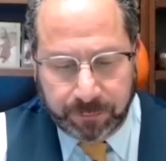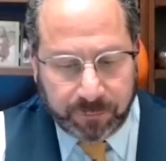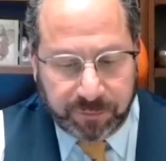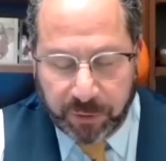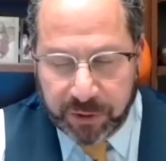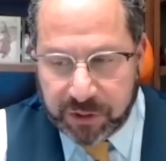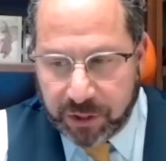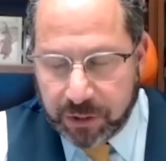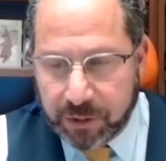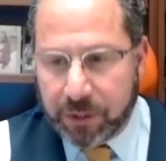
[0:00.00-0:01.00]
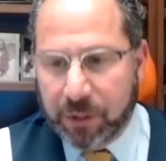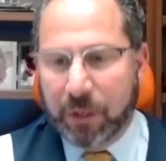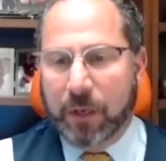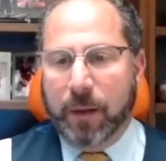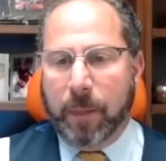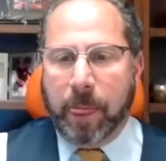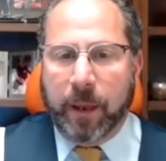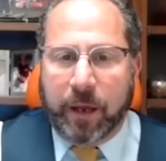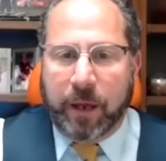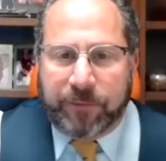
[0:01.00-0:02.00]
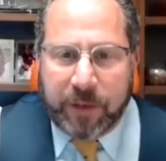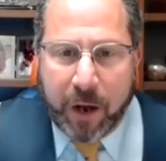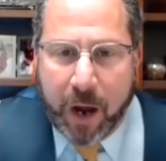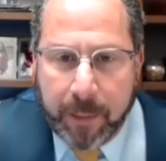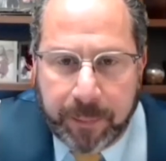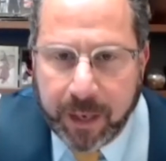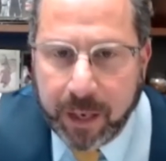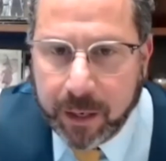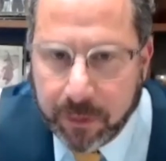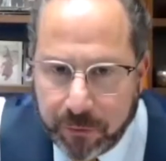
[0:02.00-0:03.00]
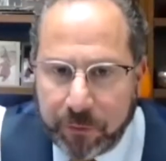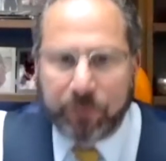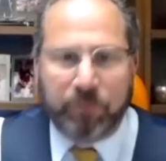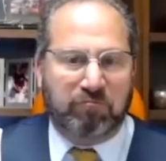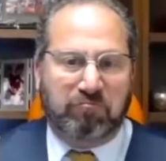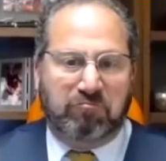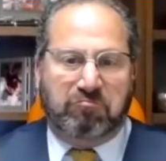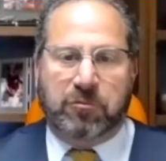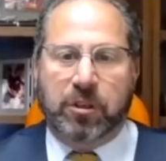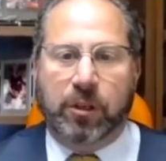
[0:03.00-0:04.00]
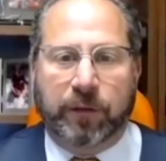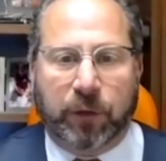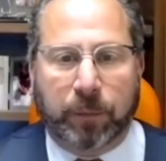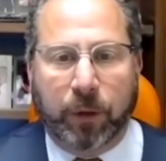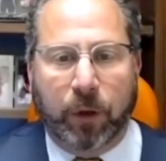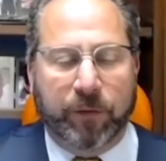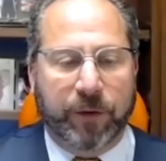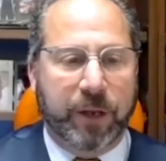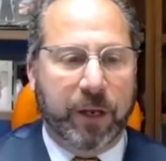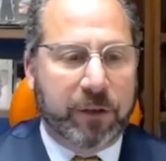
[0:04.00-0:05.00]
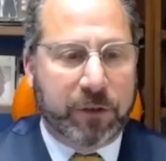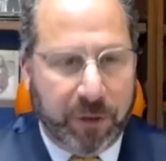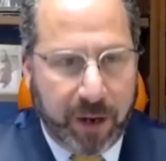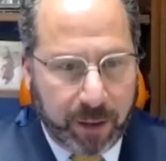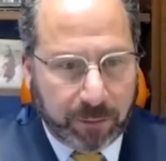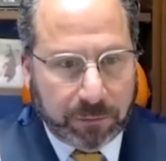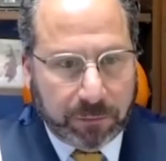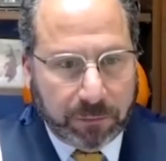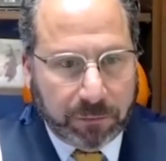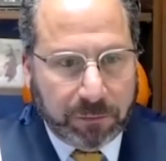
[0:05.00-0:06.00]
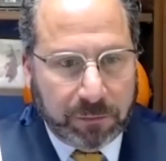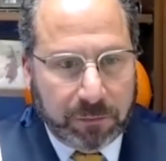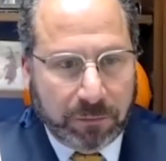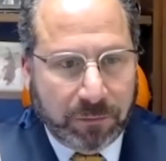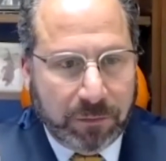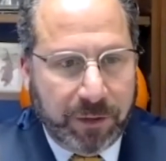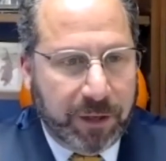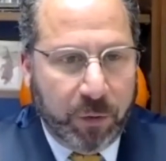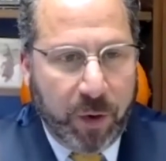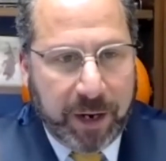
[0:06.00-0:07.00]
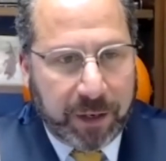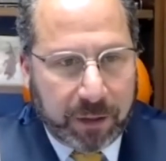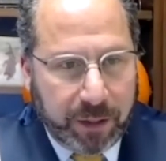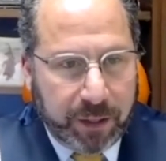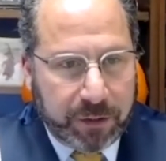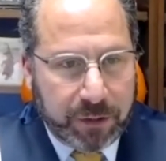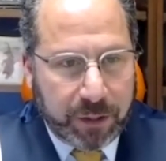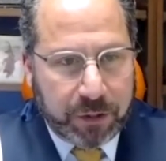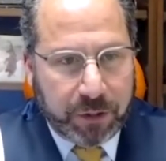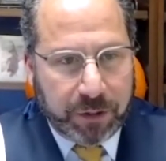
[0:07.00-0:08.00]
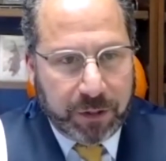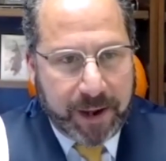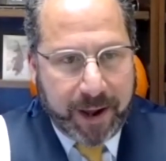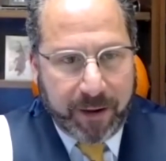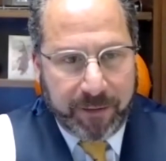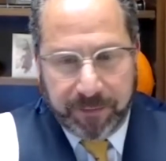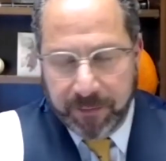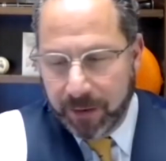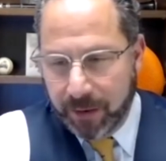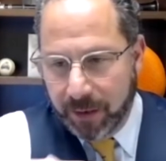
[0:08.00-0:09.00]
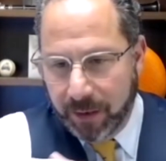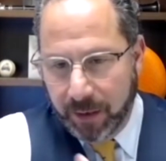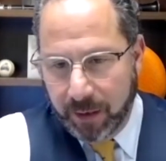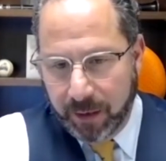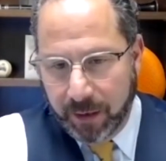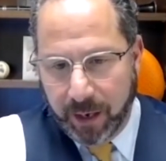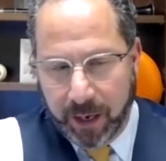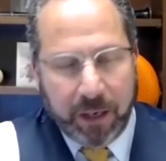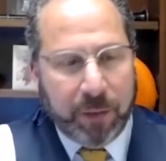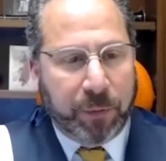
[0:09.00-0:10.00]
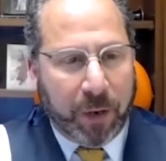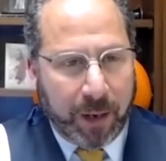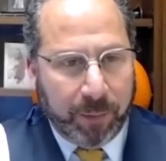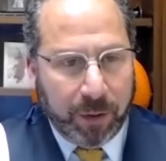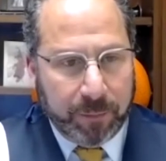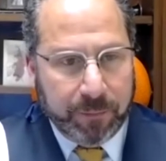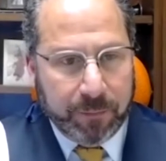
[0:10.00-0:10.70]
For instance, if the IP is deliverable over the internet, theoretically, it shouldn't have any problem.